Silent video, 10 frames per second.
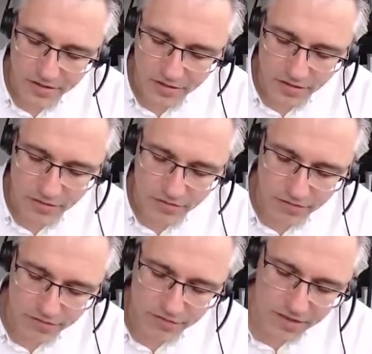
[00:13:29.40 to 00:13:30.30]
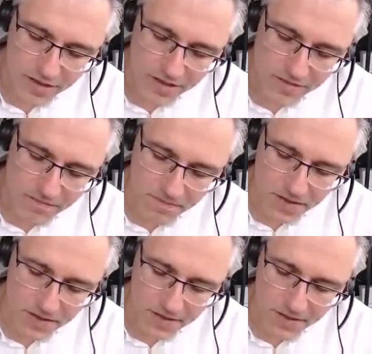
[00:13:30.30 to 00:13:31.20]
of
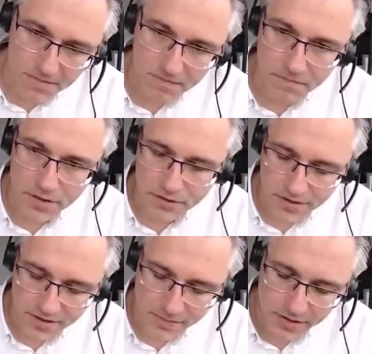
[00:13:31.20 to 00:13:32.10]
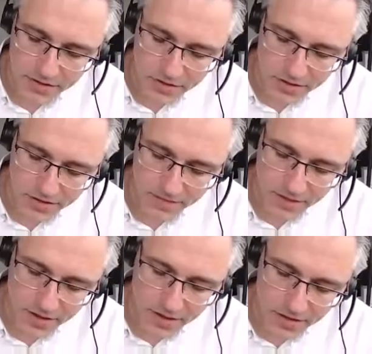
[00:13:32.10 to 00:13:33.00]
budget expenditure,
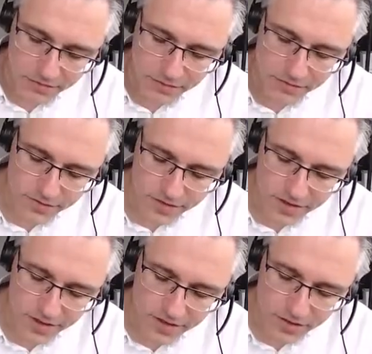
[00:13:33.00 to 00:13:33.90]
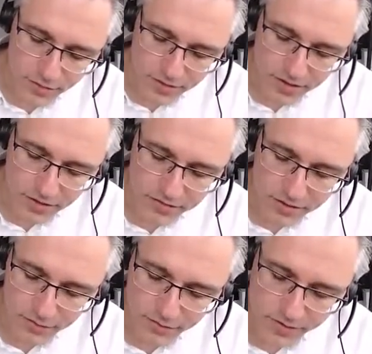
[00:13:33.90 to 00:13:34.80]
and of course you will know
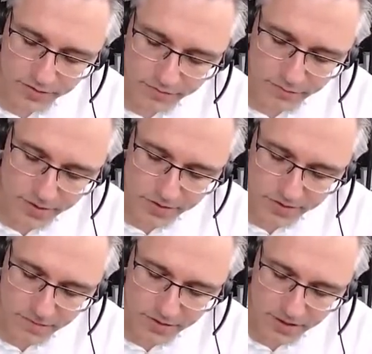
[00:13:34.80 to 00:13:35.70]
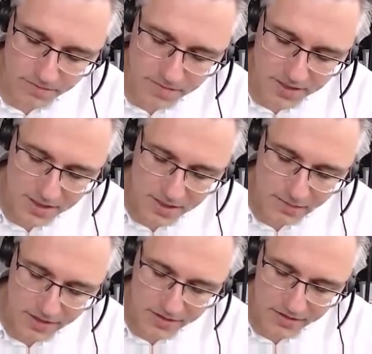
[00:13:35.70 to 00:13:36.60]
stories of budgets being
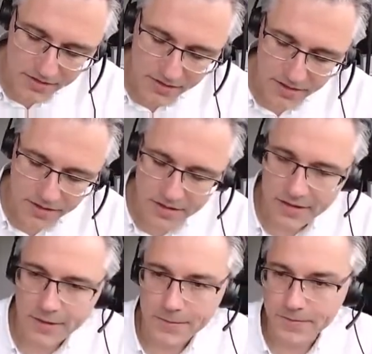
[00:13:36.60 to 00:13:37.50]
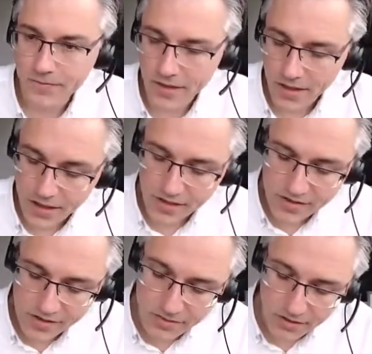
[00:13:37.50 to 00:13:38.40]
misspent,
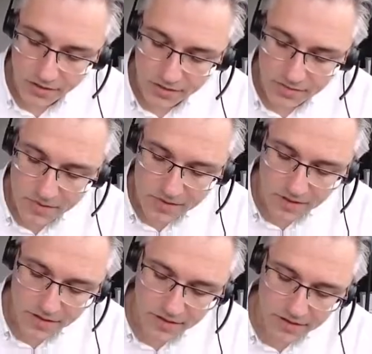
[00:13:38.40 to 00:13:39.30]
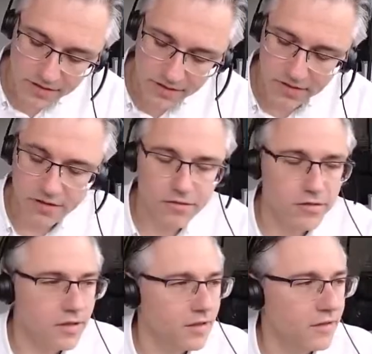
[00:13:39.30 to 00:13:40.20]
sometimes in
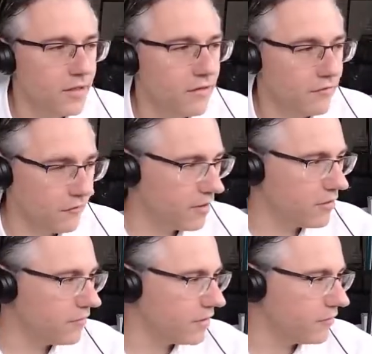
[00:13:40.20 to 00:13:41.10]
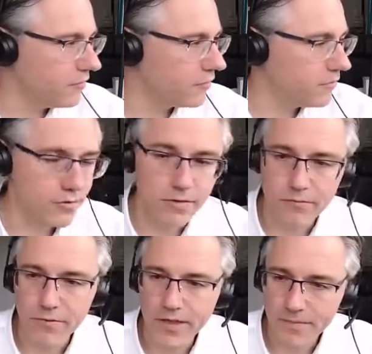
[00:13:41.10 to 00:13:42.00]
a very, very
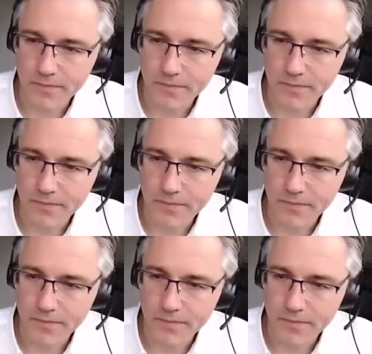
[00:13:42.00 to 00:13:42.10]
fraudulent way